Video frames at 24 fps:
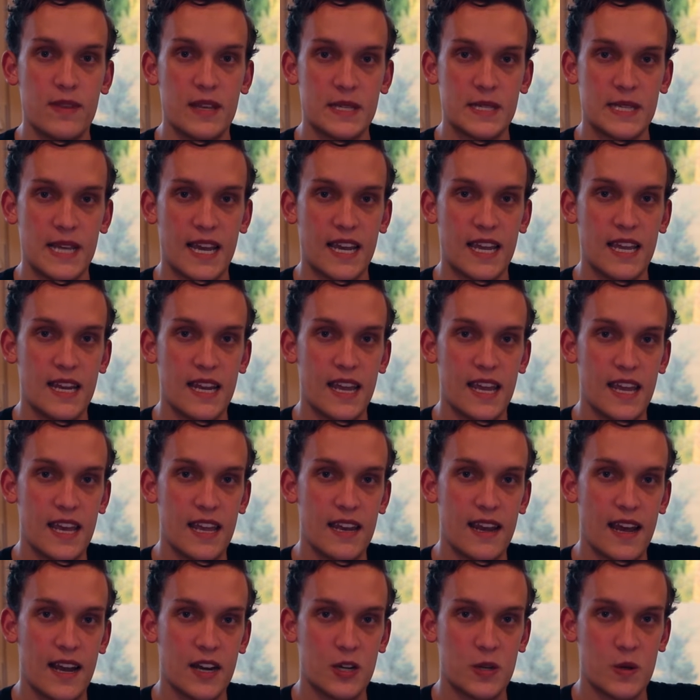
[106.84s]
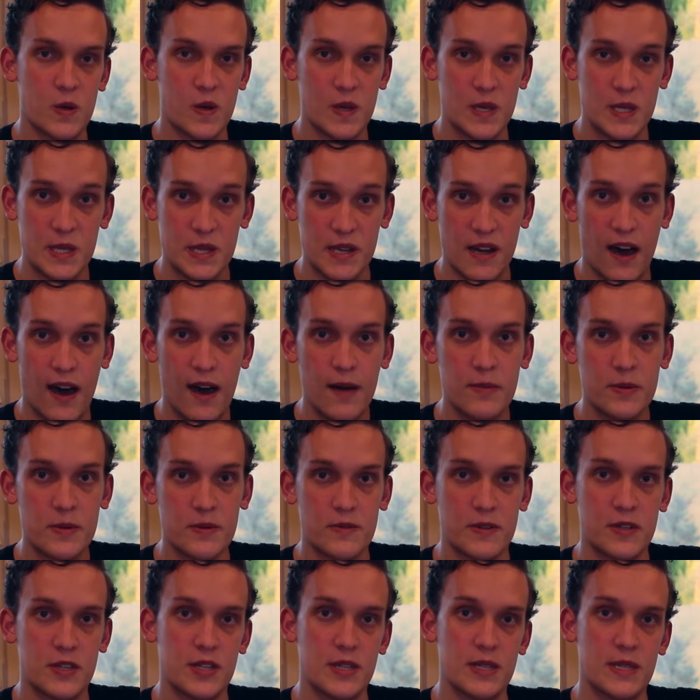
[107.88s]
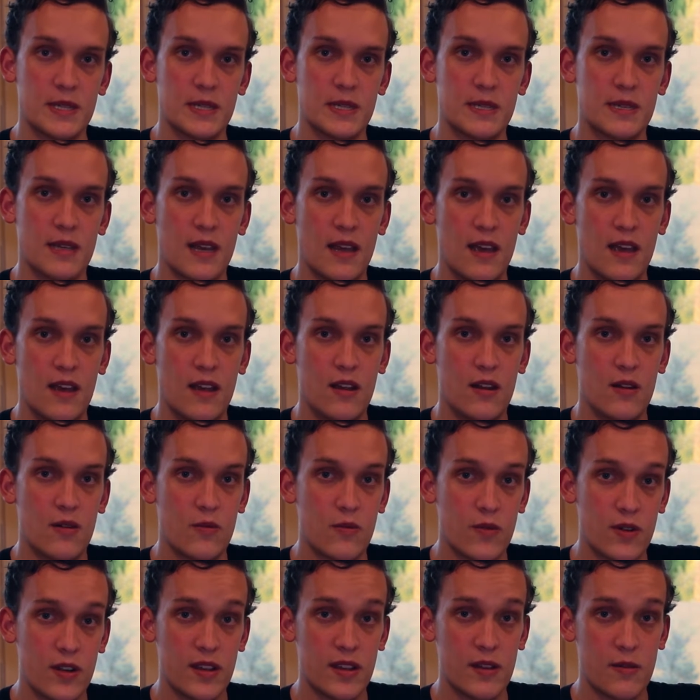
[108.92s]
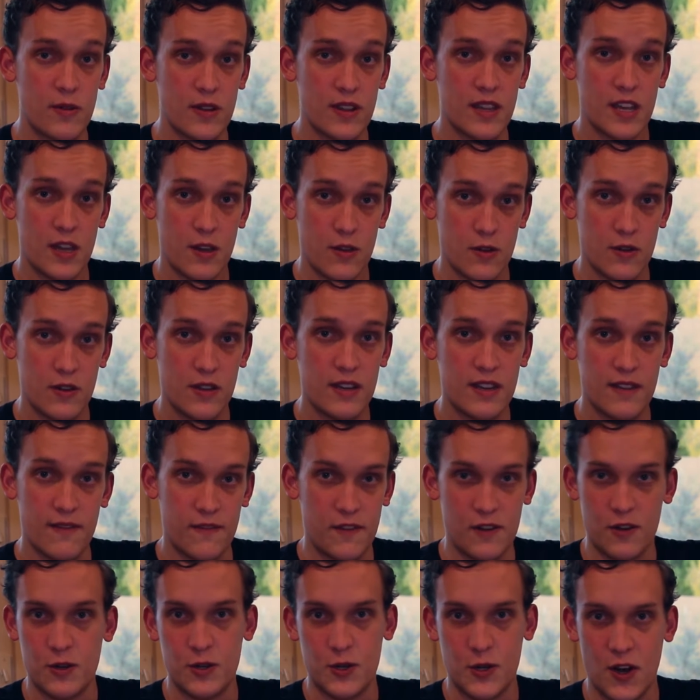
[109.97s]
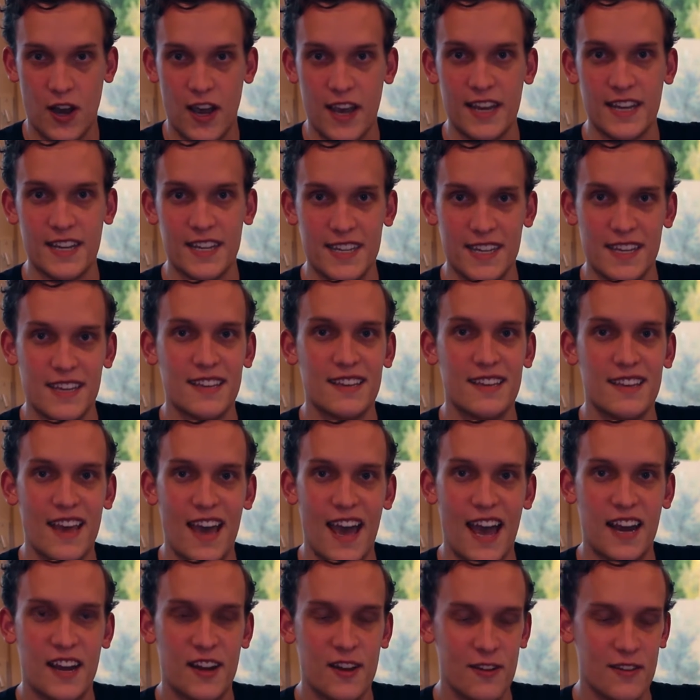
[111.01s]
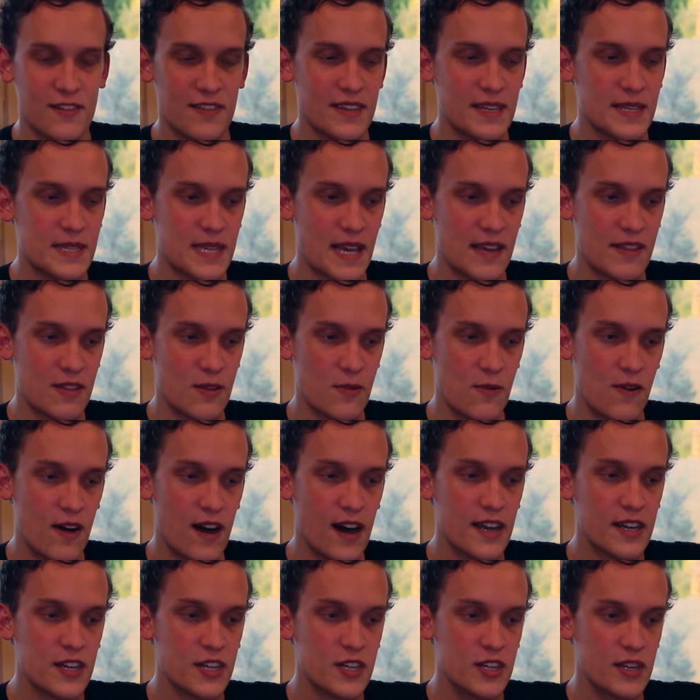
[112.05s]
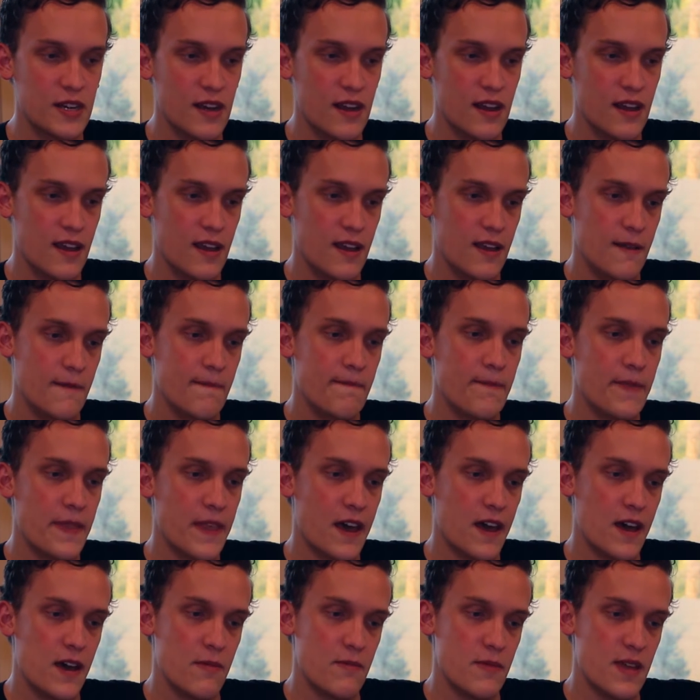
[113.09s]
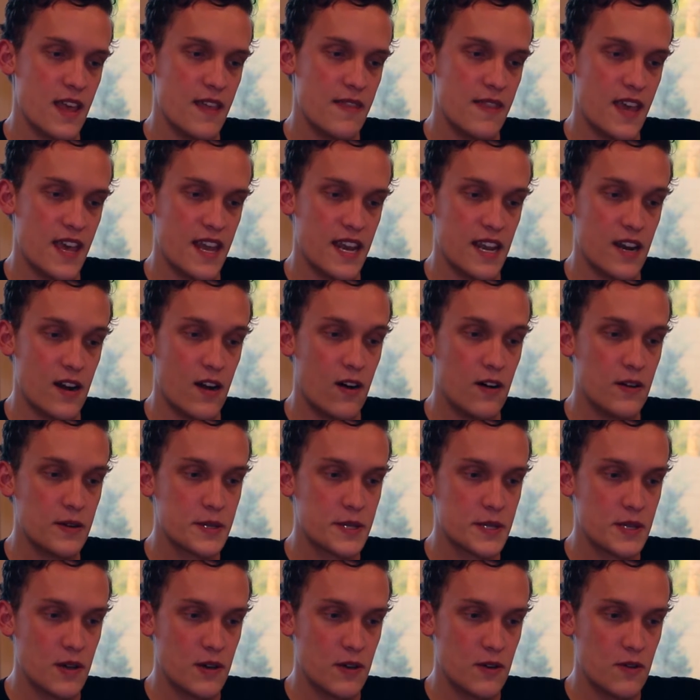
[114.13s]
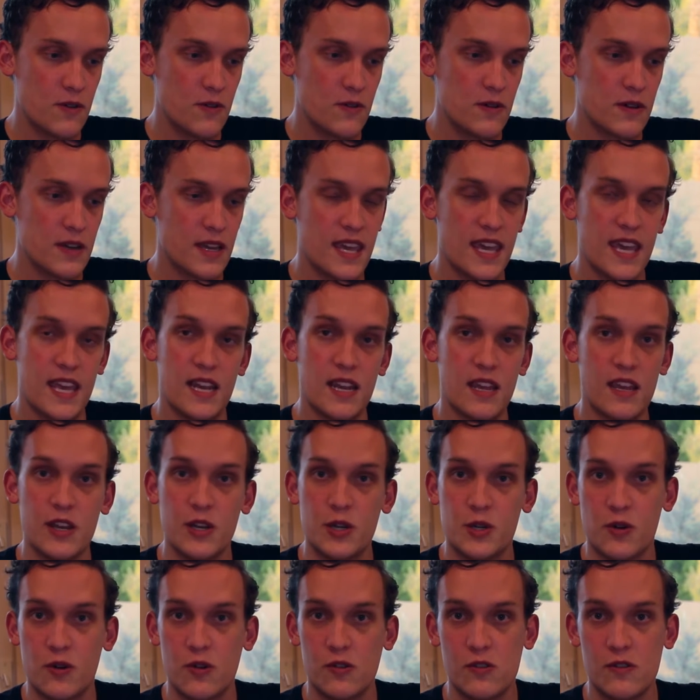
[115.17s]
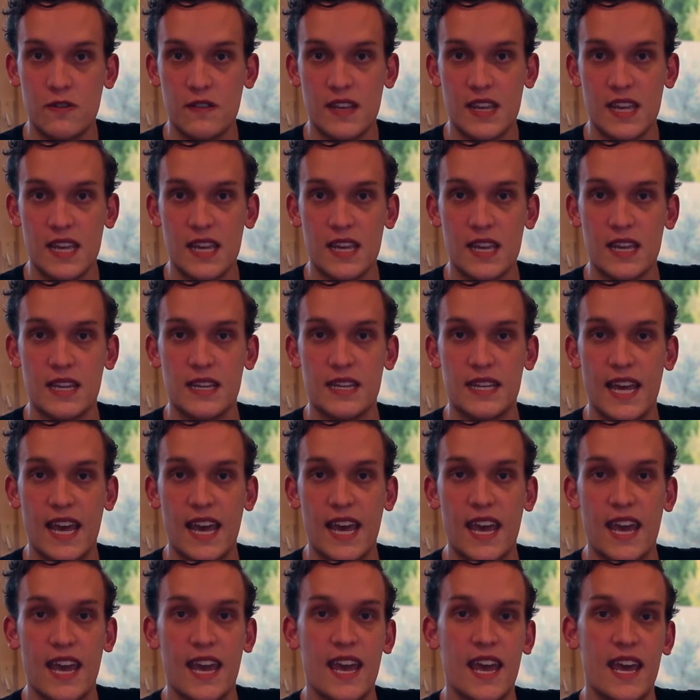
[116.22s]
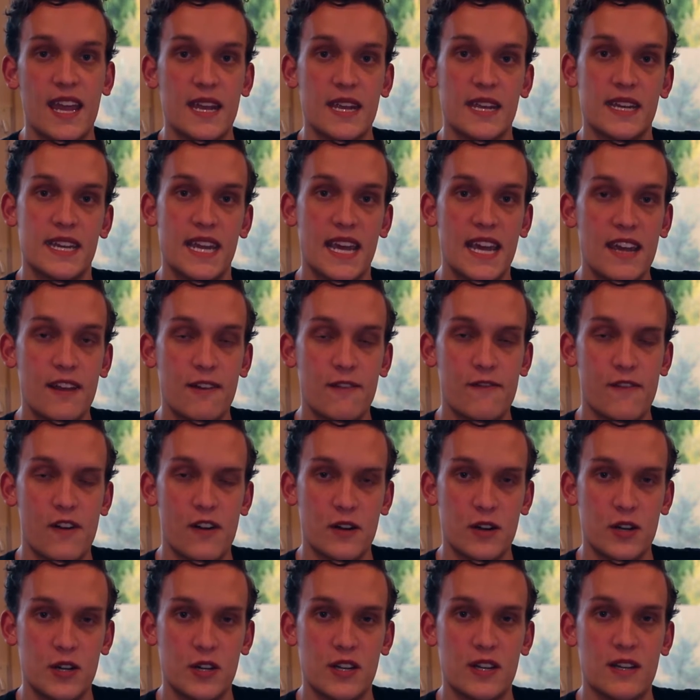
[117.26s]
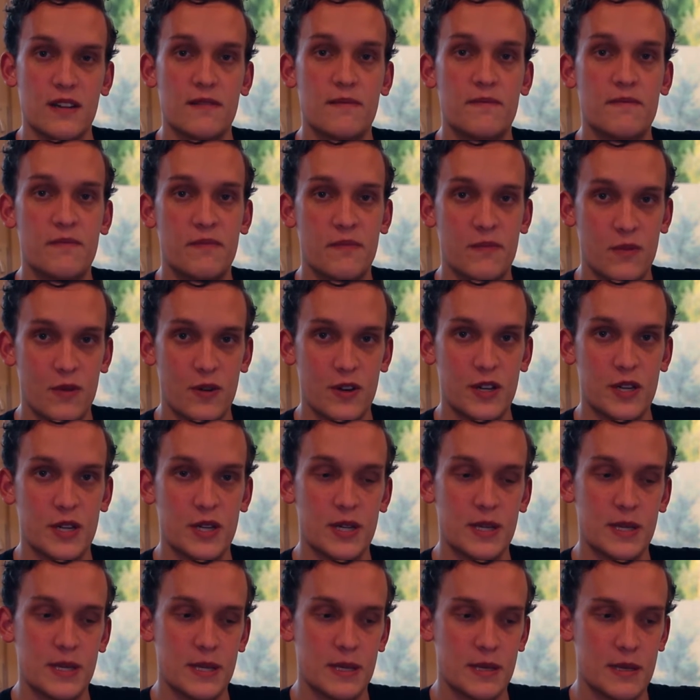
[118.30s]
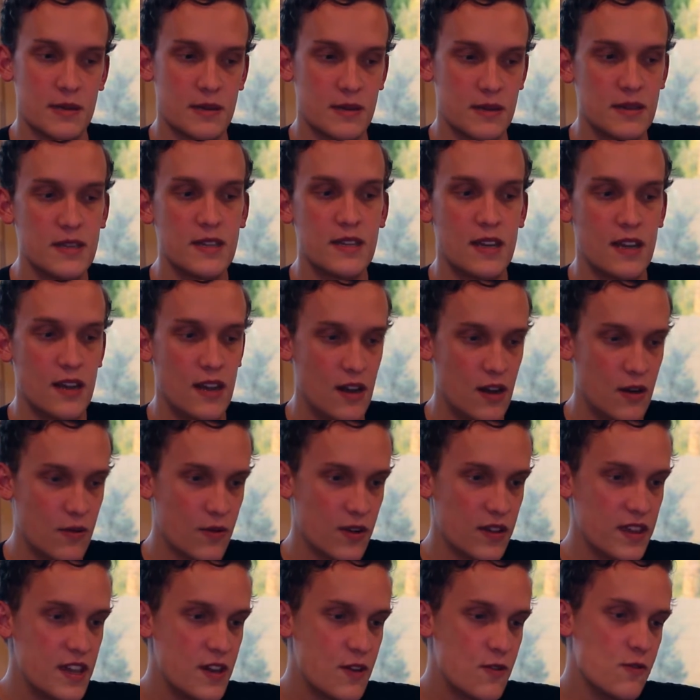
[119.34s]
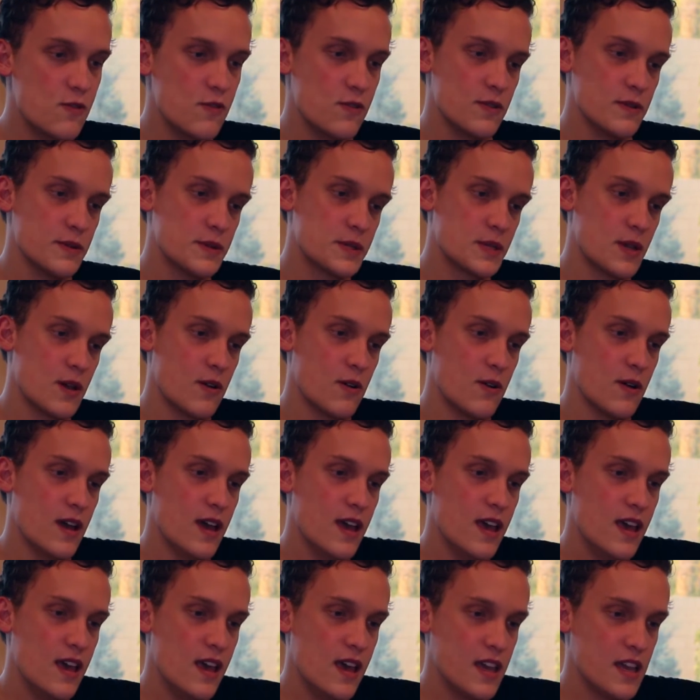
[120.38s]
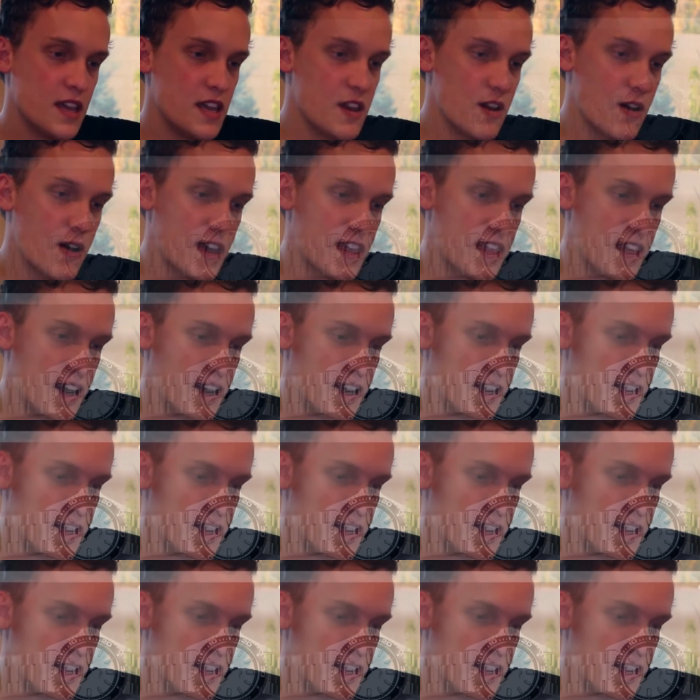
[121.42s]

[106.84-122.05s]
the second hand actually stops, which is really, really good if you're trying to accurately set the watch. And then it also can control the day and date function, which is really cool. So, you know, I